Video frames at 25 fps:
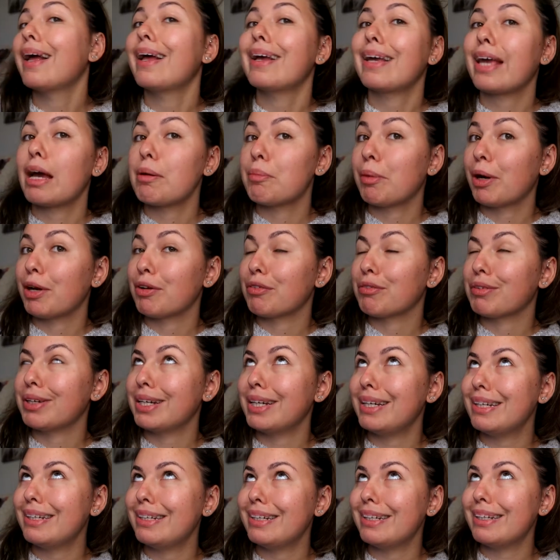Get my
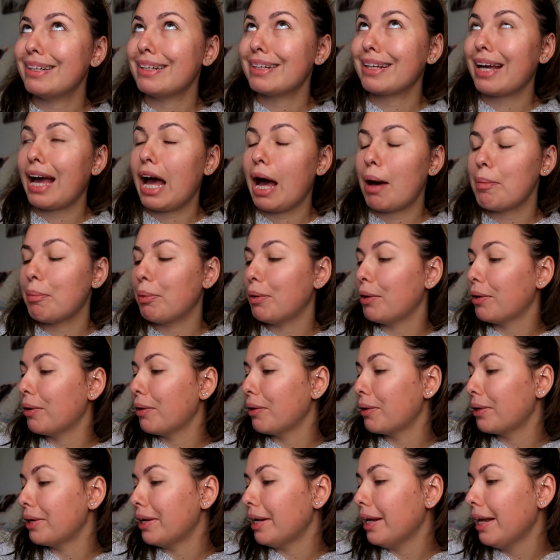reading cap
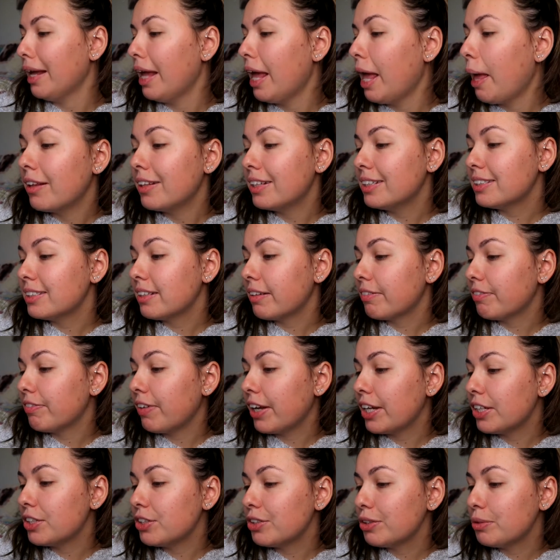on. This
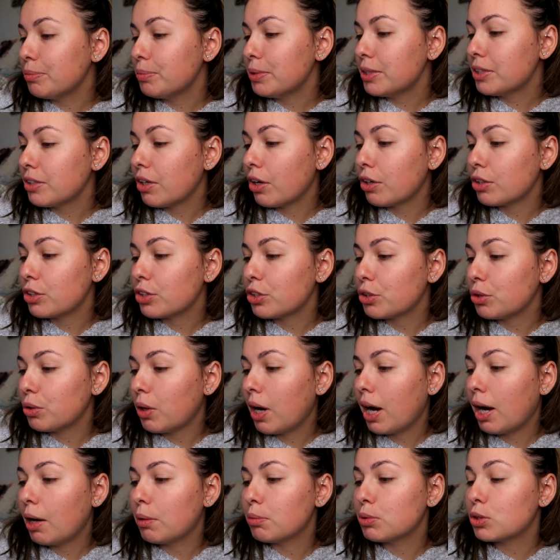facial massage tool
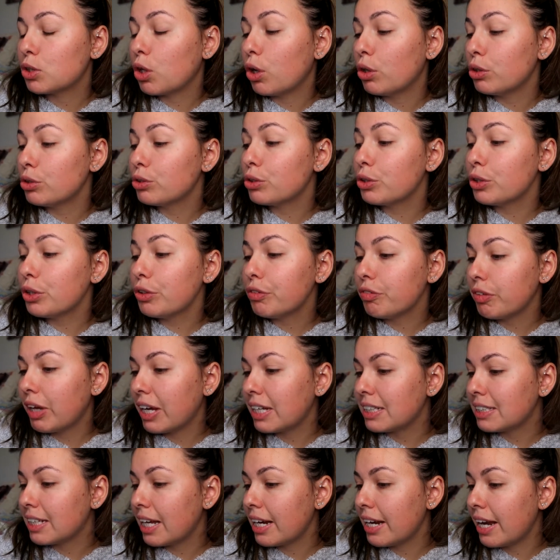helps contour your
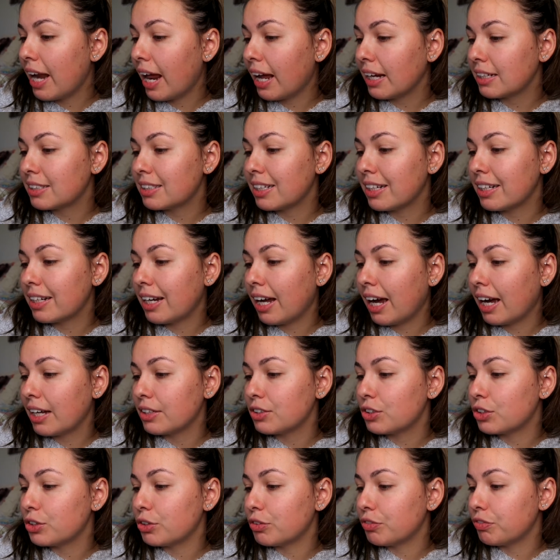face and neck to
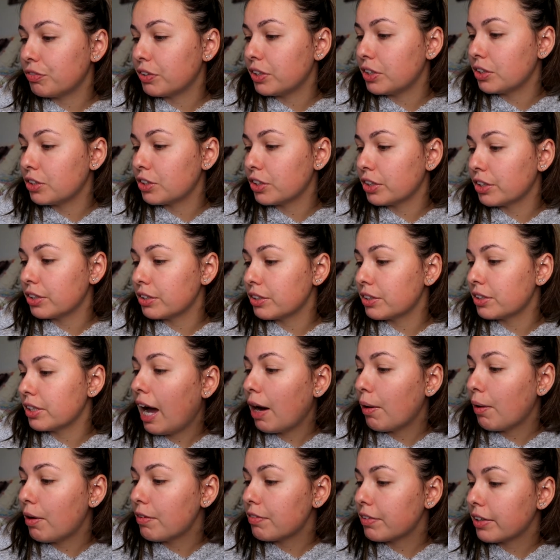enhance your features.
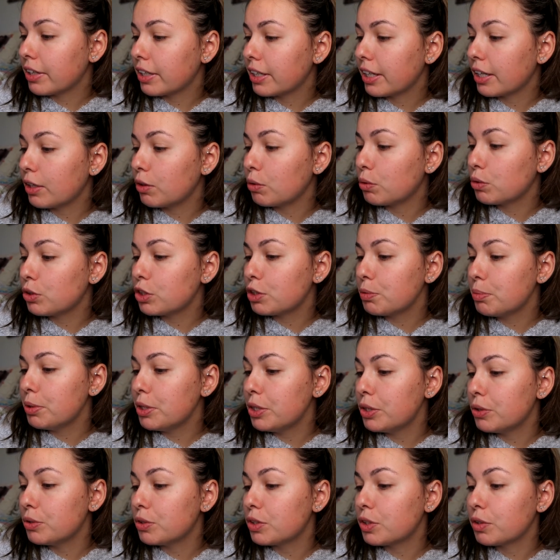However, it can also be
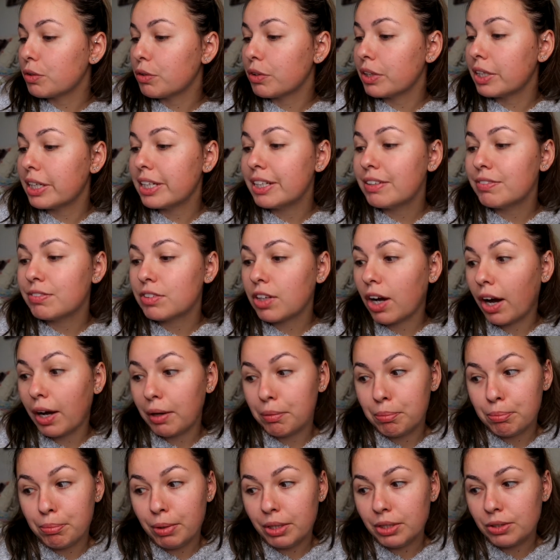used to relieve
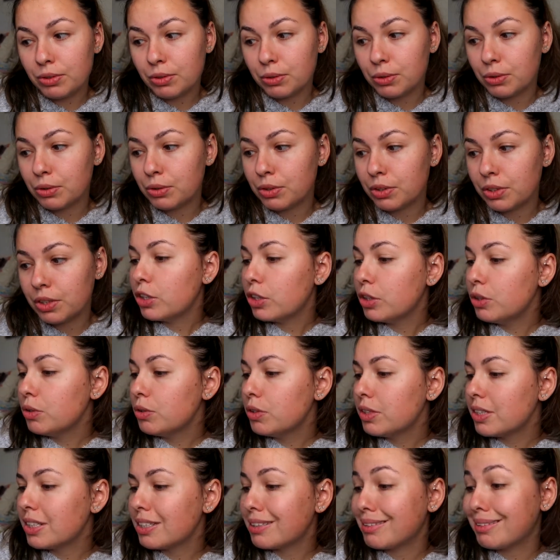tight muscles.
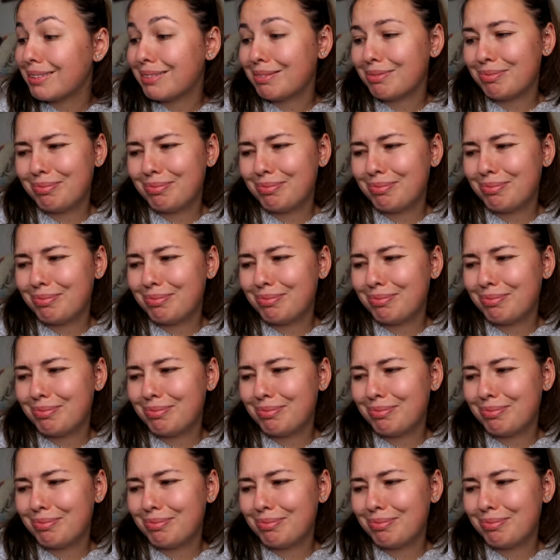Use this...